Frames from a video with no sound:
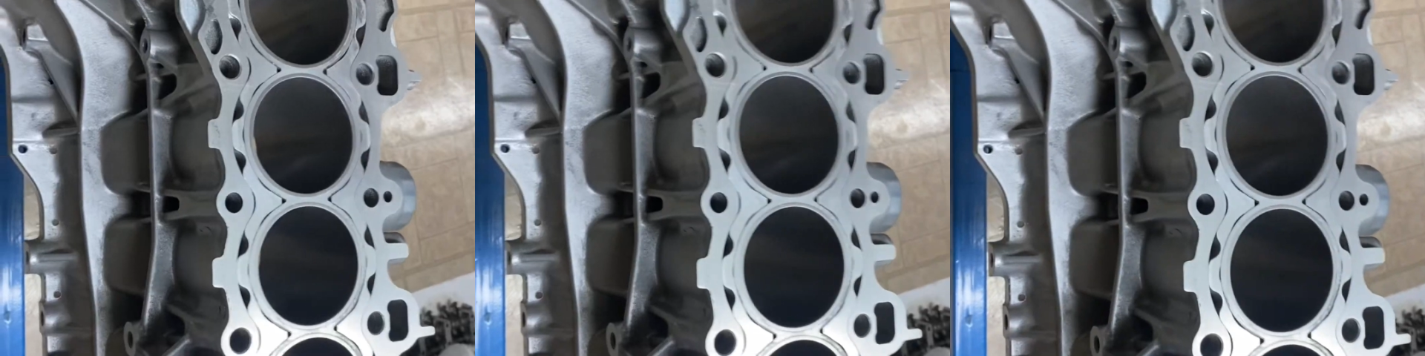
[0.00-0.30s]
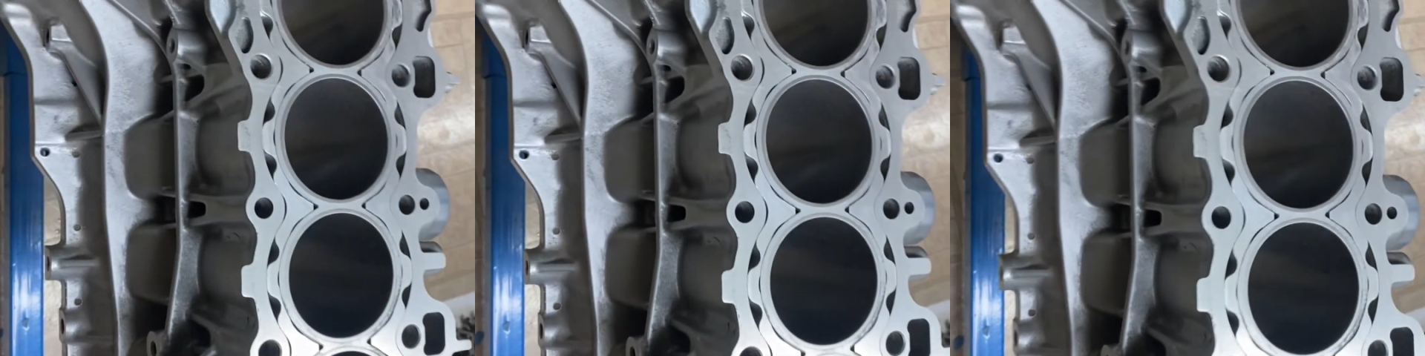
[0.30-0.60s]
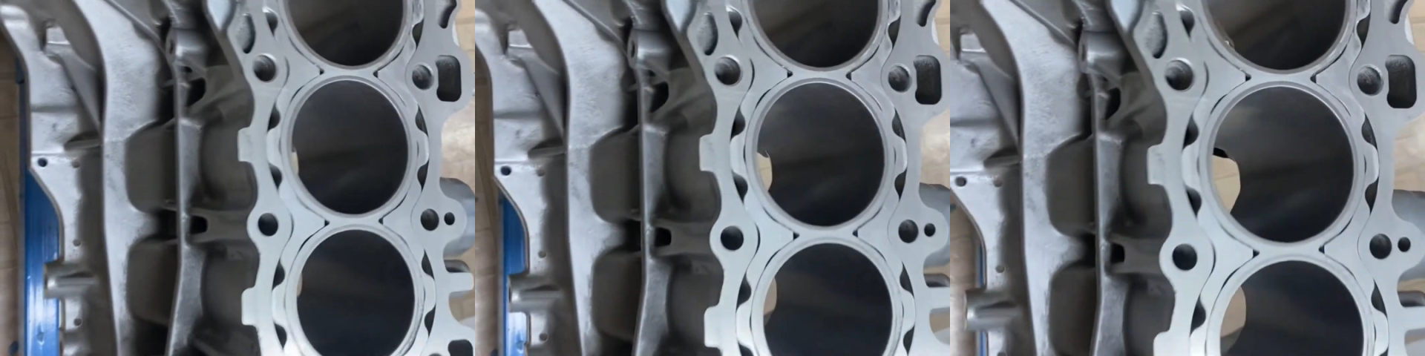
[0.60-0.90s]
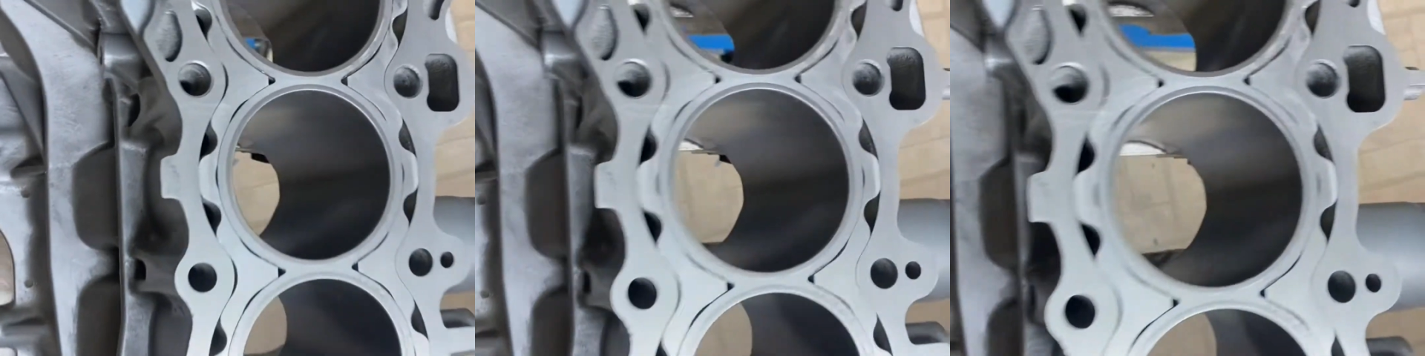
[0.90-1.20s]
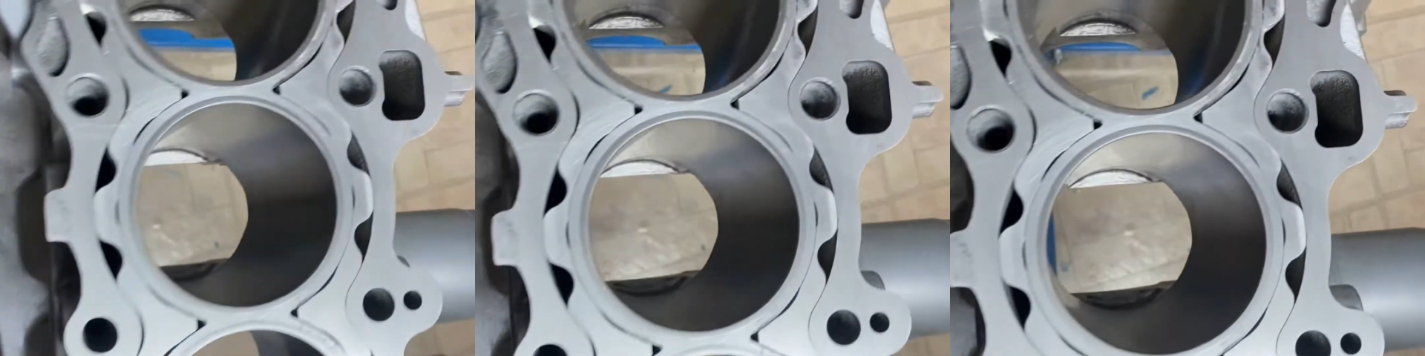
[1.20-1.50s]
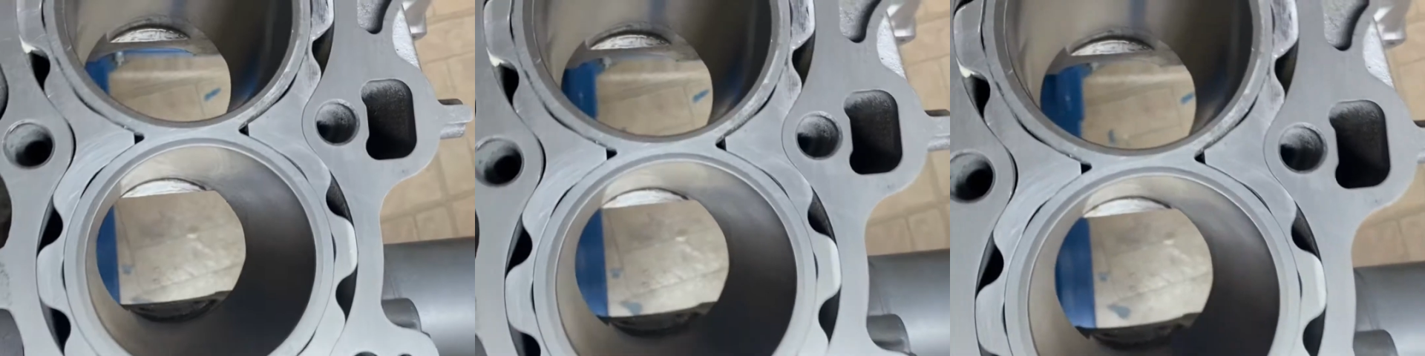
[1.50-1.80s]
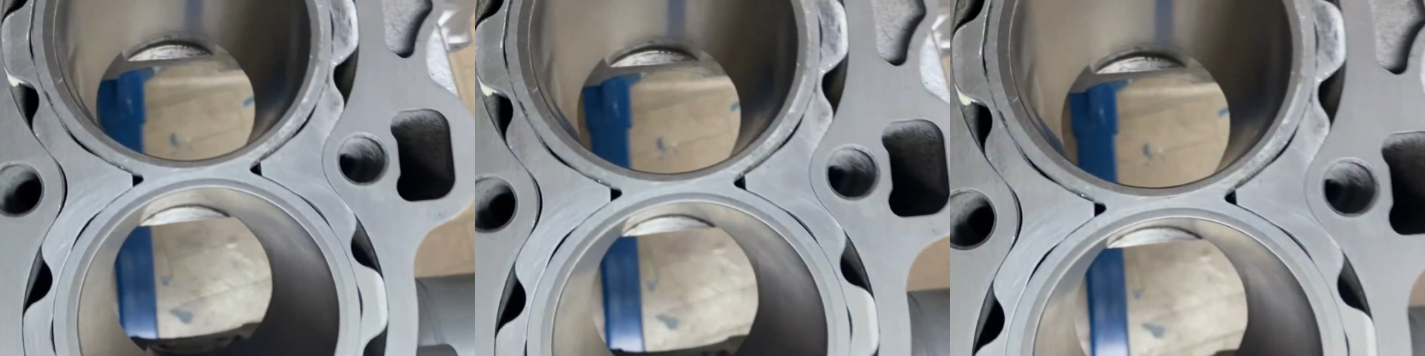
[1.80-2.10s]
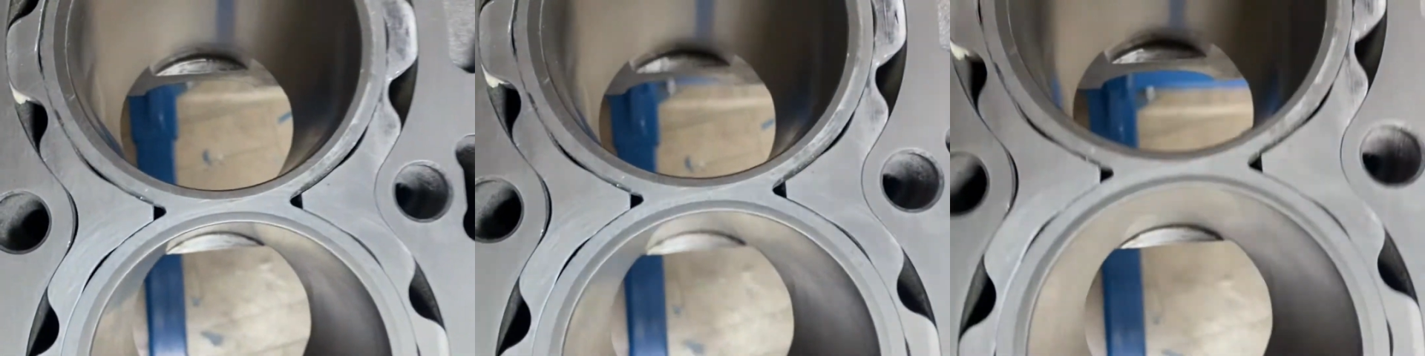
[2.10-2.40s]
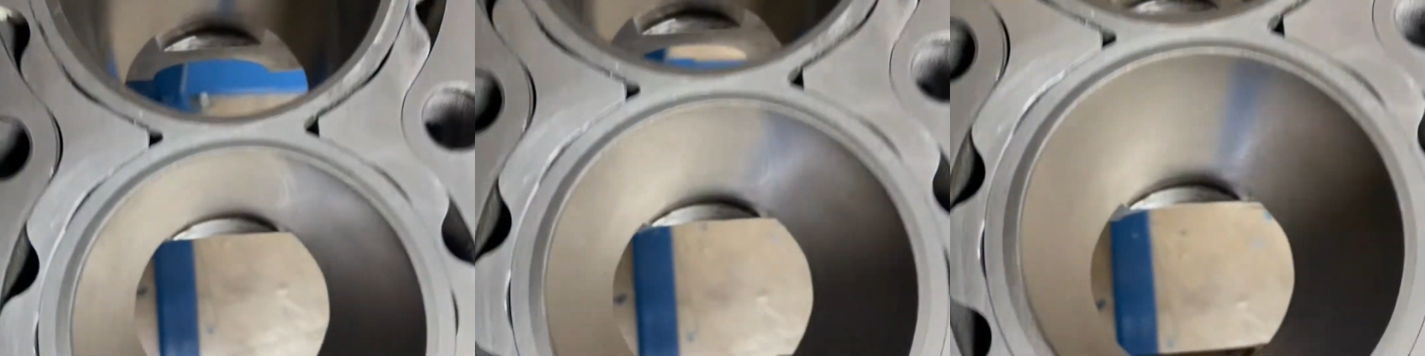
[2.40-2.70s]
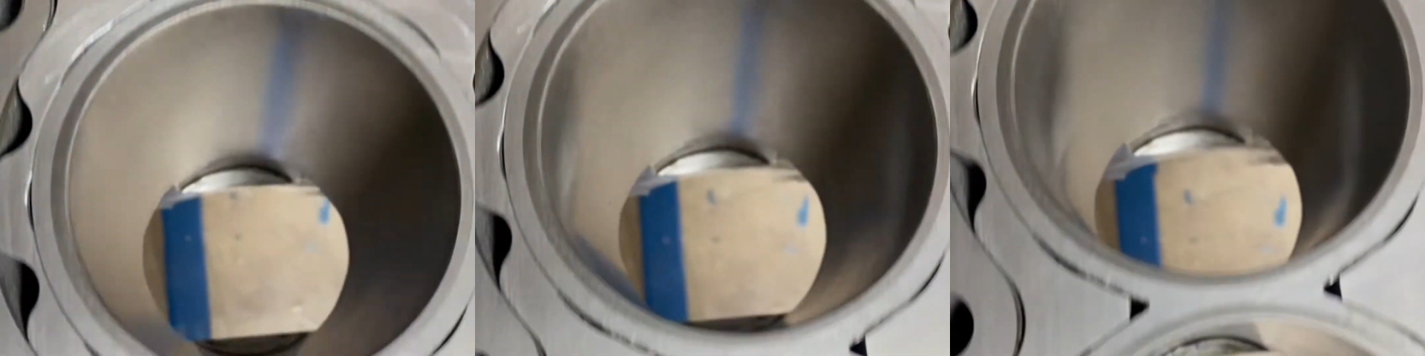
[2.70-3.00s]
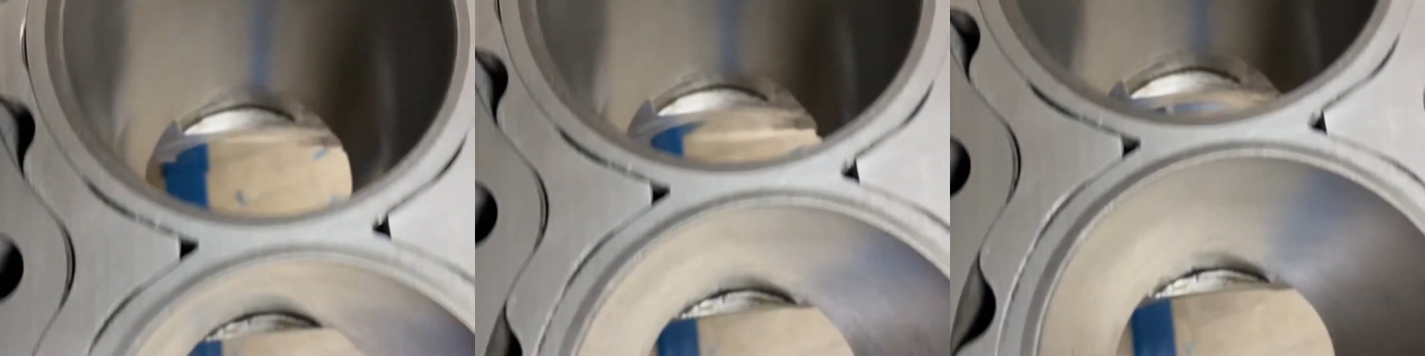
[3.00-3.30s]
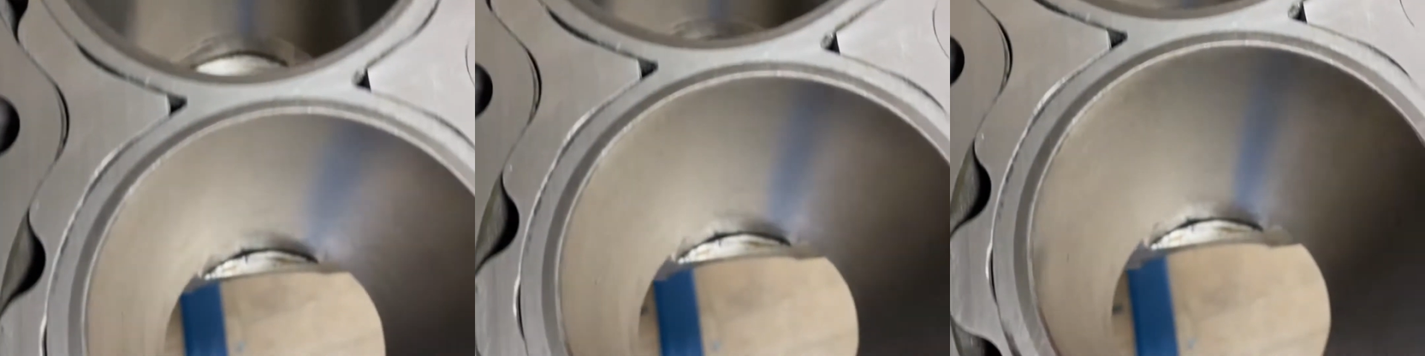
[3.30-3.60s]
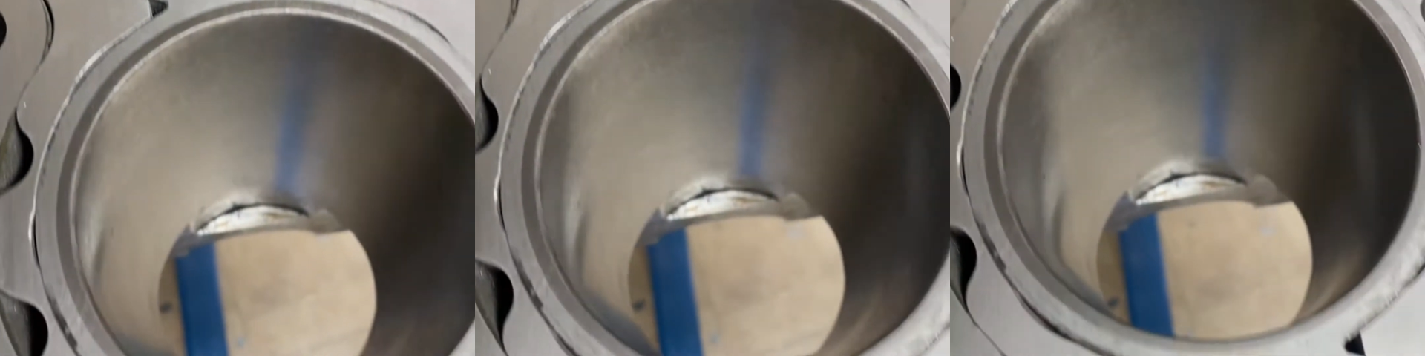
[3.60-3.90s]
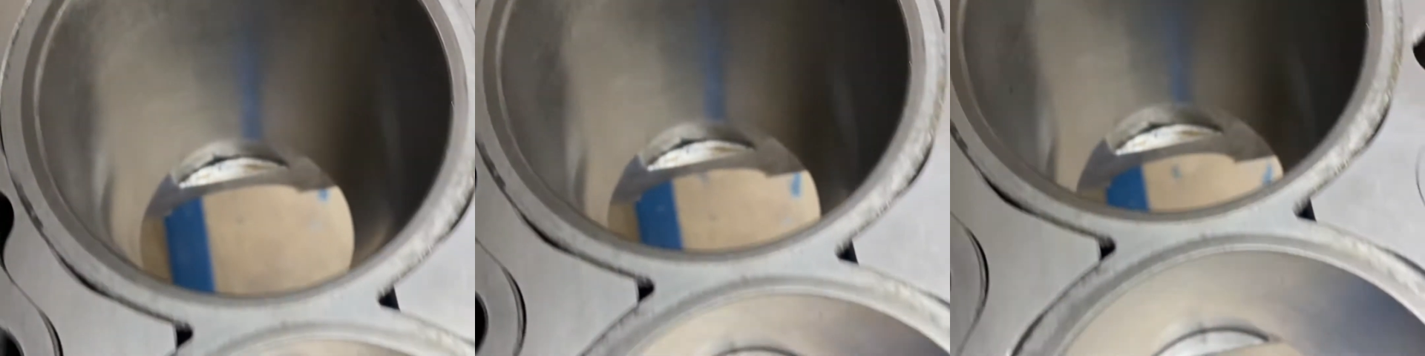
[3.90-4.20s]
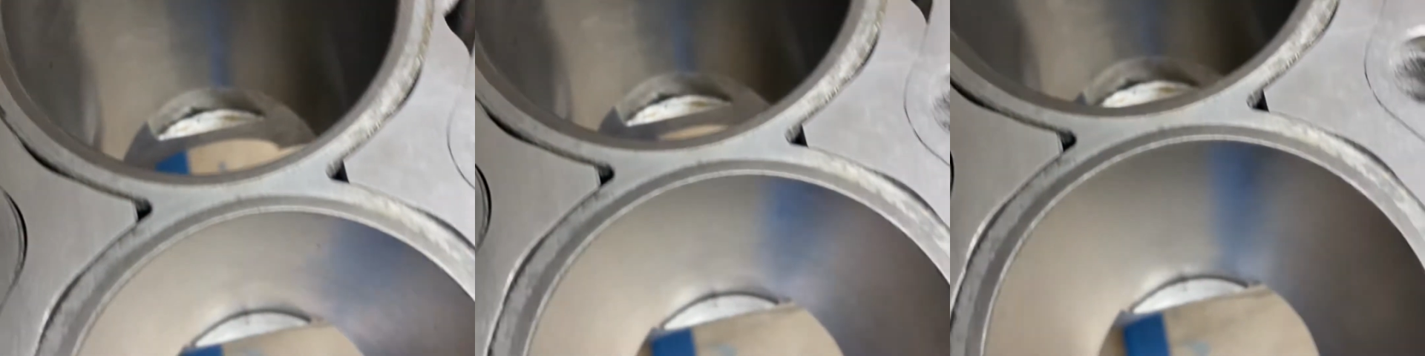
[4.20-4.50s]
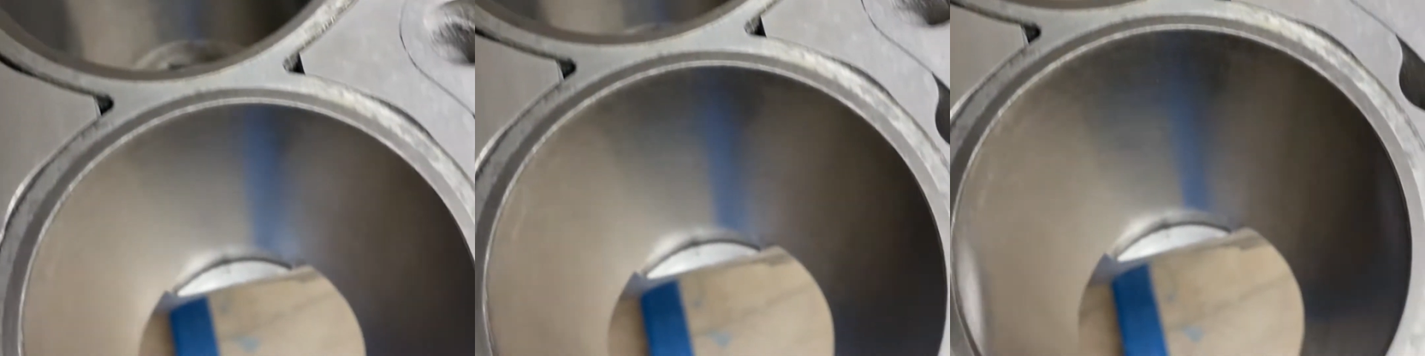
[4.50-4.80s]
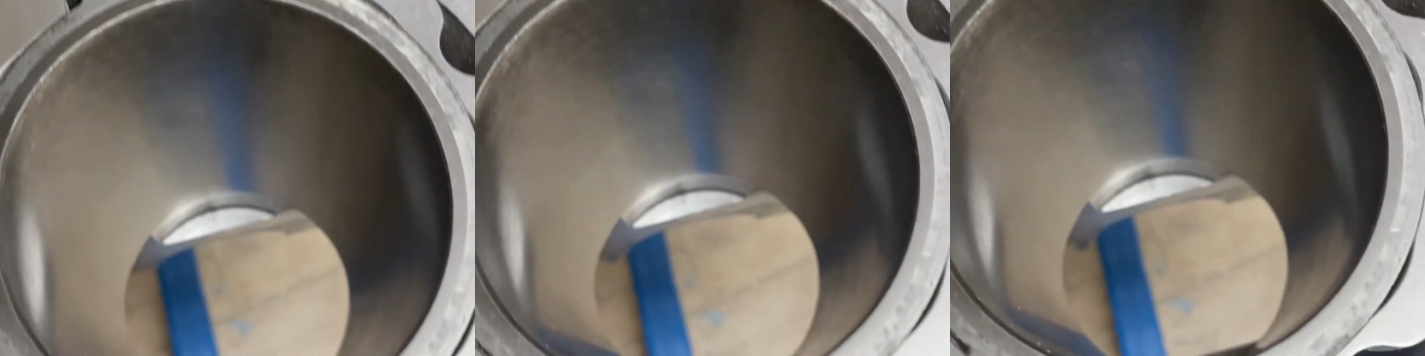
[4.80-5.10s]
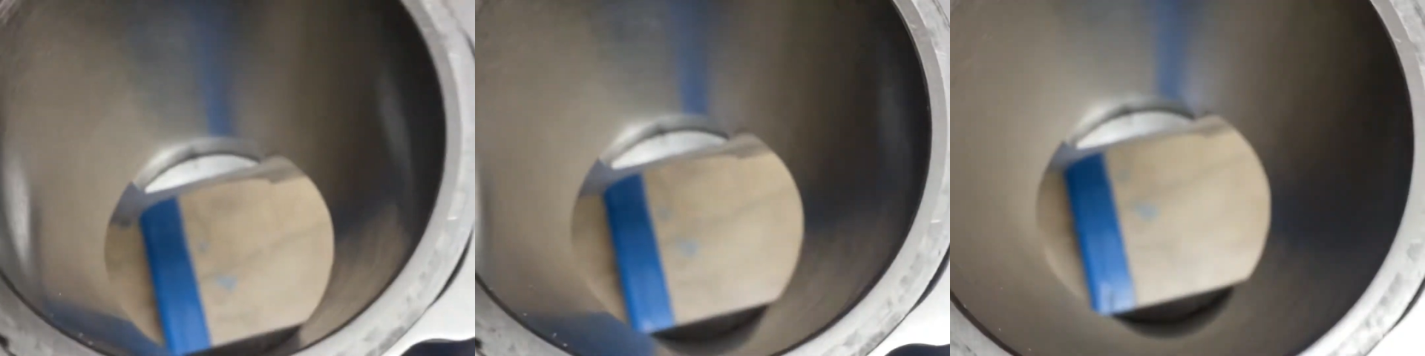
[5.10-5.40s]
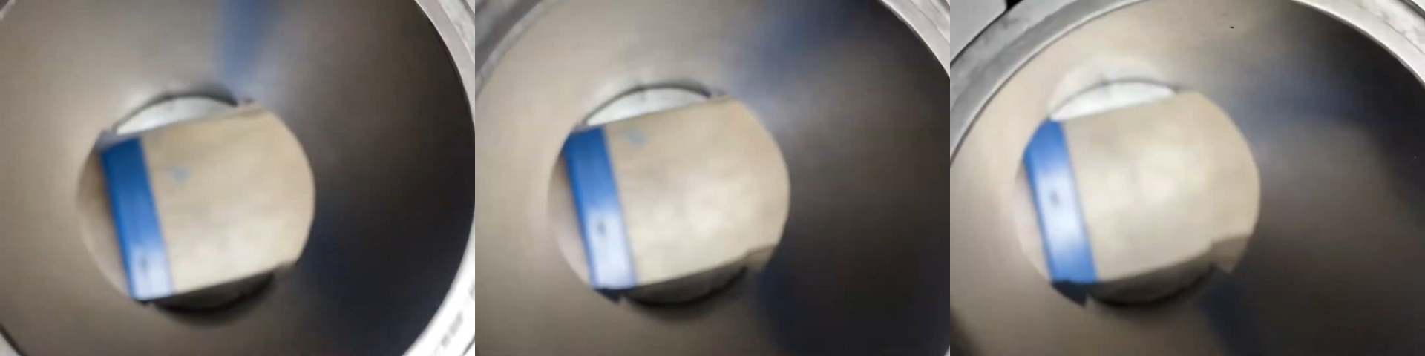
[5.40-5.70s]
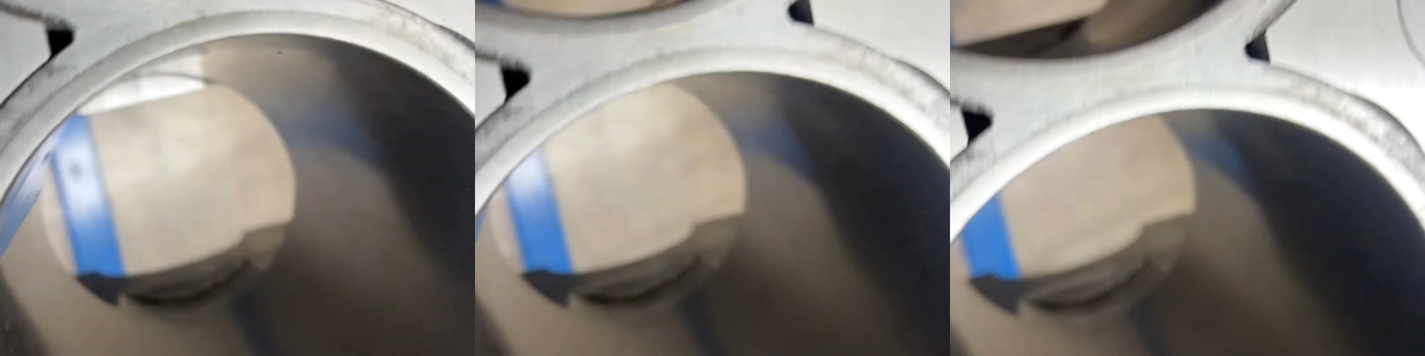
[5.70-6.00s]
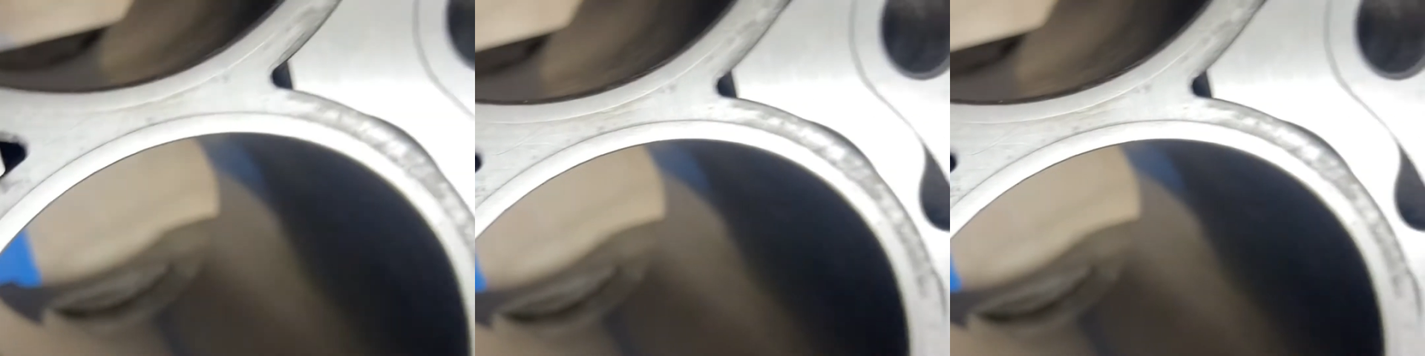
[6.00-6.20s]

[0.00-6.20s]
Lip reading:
[unreadable: no face in view]